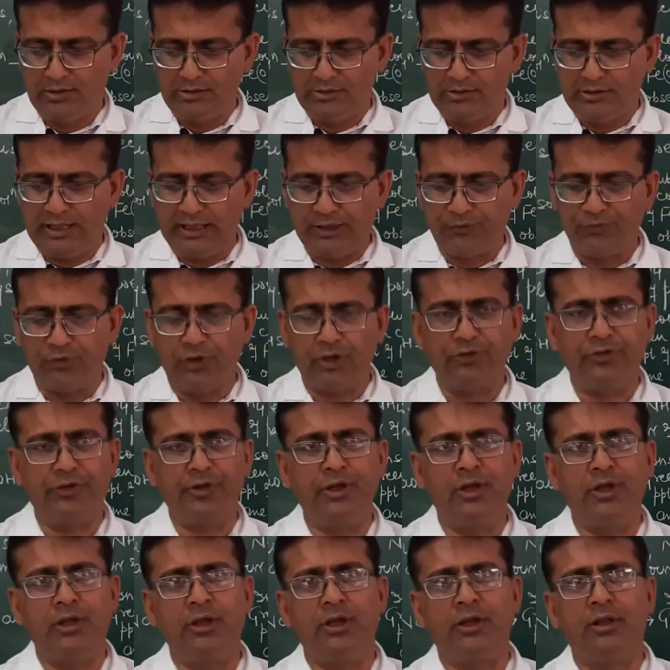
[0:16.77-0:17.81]
That was
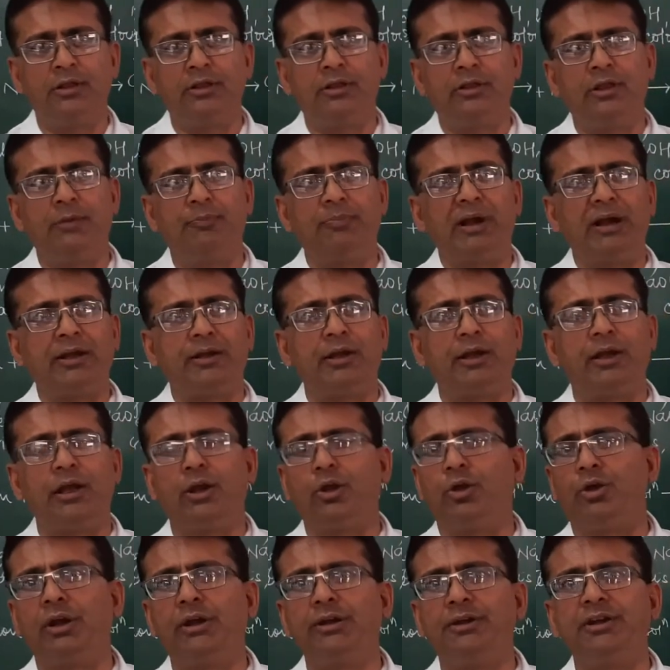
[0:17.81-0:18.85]
the
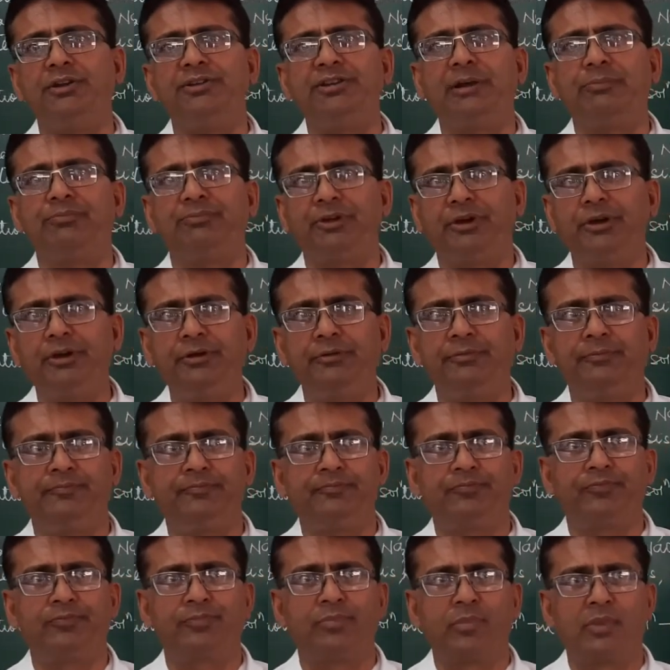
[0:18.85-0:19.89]
practical oriented chapter,
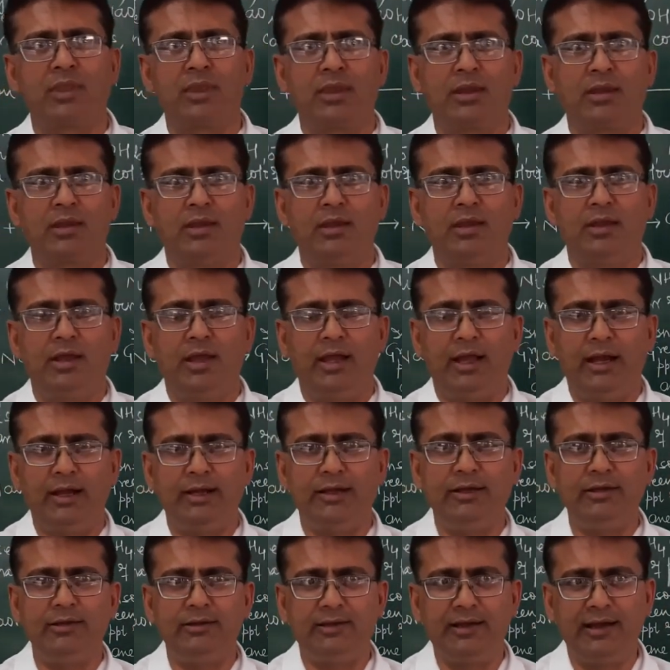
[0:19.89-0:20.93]

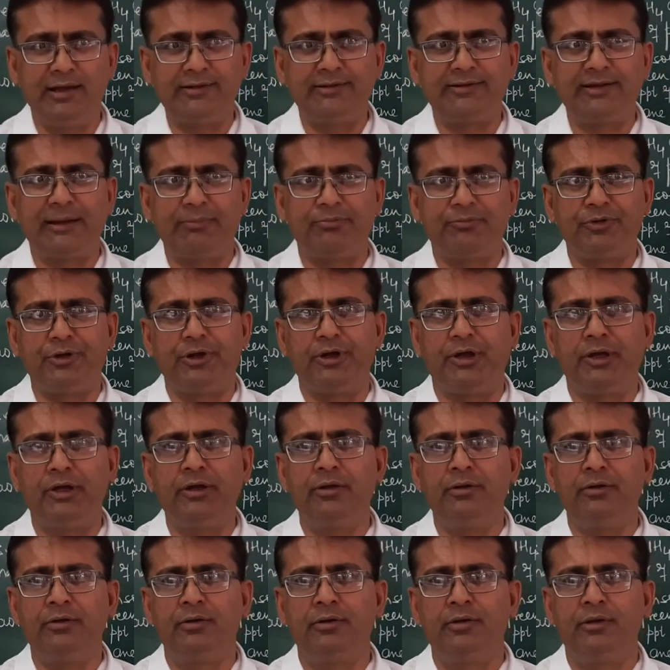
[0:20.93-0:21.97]
and in that chapter
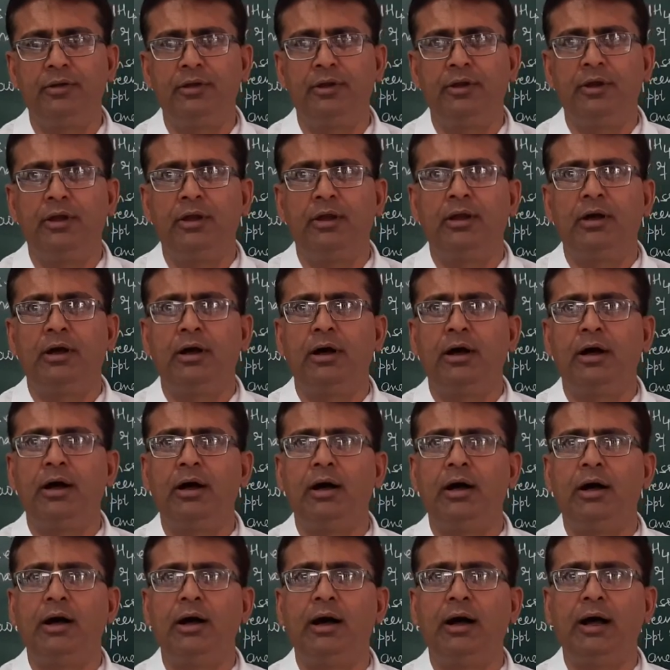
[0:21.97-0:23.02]

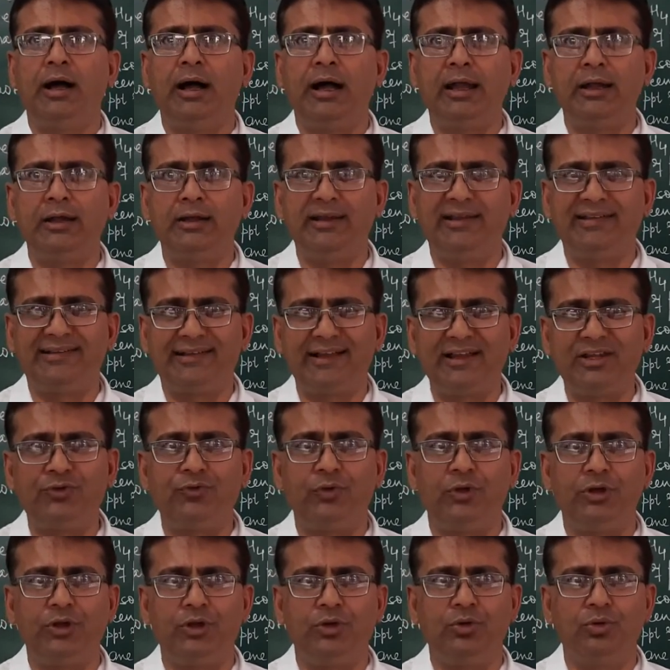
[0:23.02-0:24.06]
I discussed
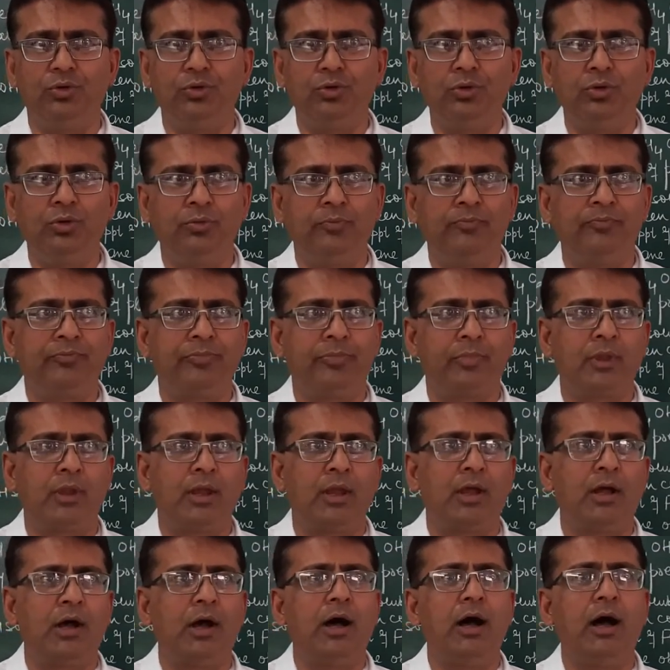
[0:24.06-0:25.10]
with you
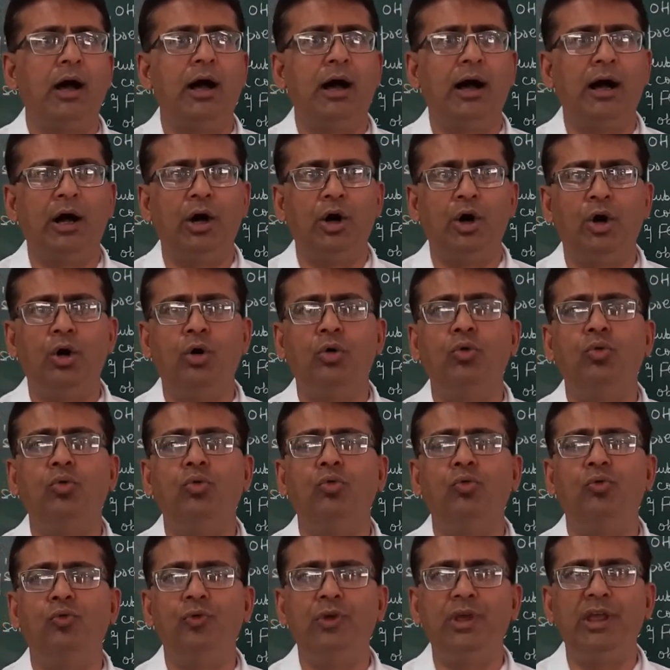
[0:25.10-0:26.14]
how
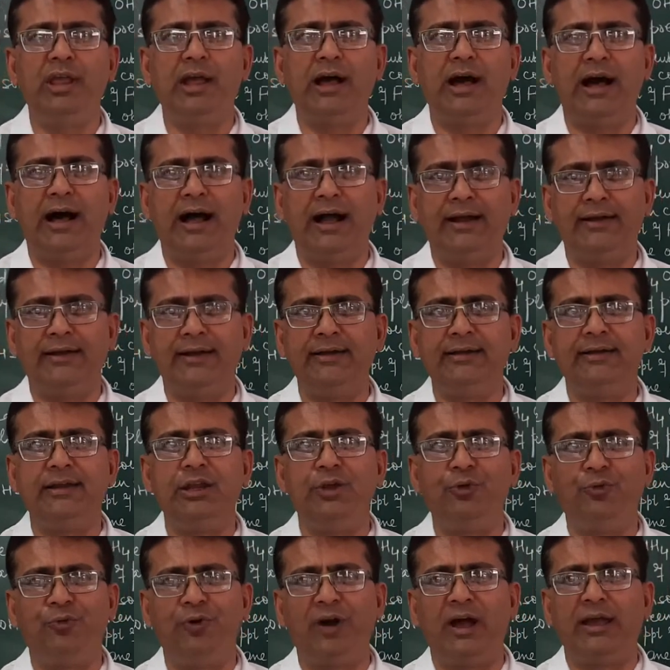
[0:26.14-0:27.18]
we
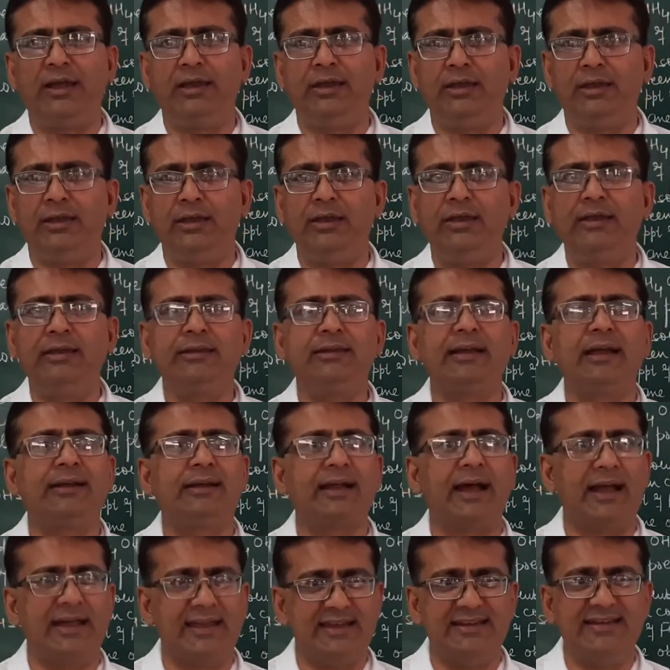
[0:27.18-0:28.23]
identify
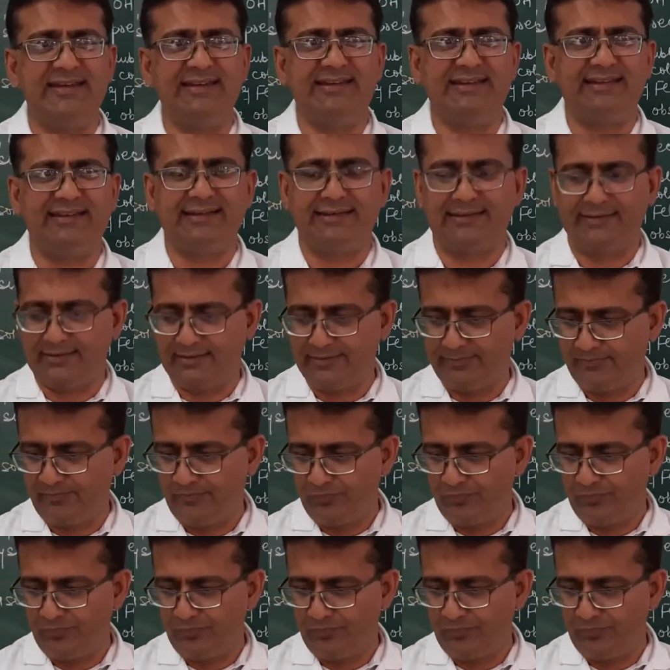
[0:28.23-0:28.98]
cations.